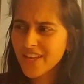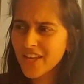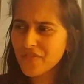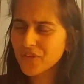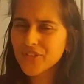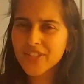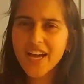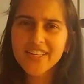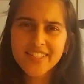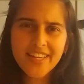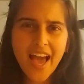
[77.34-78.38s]
feels
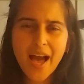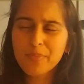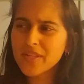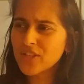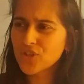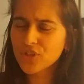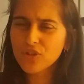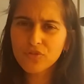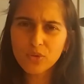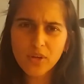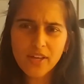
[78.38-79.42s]
nice and happy and
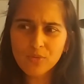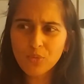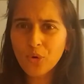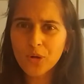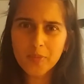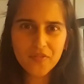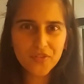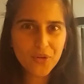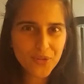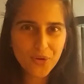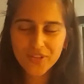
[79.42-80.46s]
cheerful and warm, even though
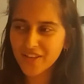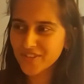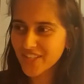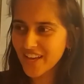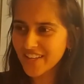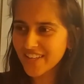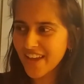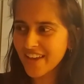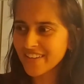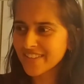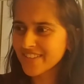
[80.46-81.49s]
it's cold outside.
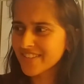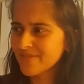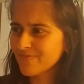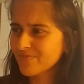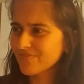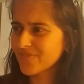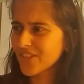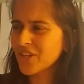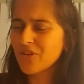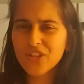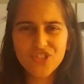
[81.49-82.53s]
And
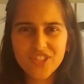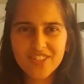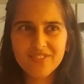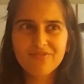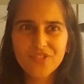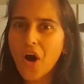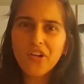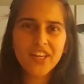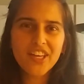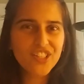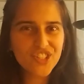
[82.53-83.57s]
it's just
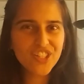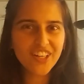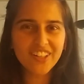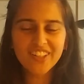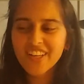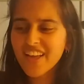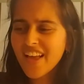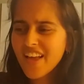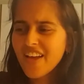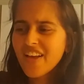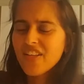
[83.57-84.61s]
holiday good cheer.
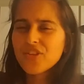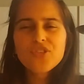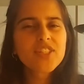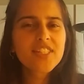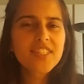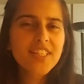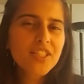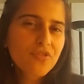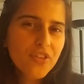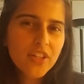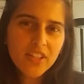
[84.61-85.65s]
There's a distinct
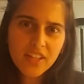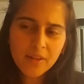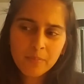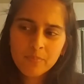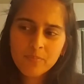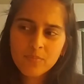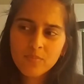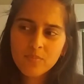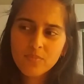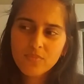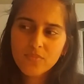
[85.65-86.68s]
feeling
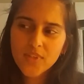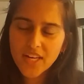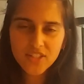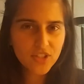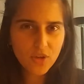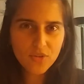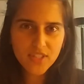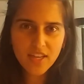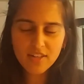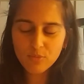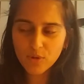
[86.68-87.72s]
that is
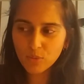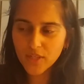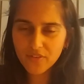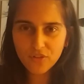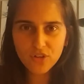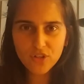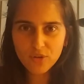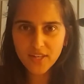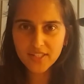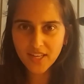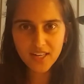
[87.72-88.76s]
associated with whatever you're
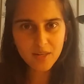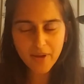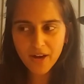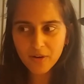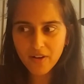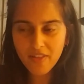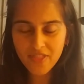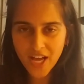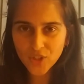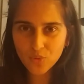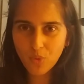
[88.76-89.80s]
excited about, and
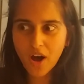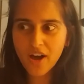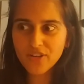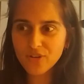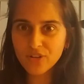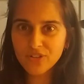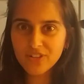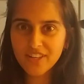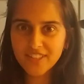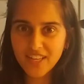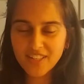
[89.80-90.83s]
that's why you're
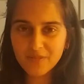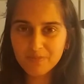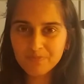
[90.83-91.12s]
excited.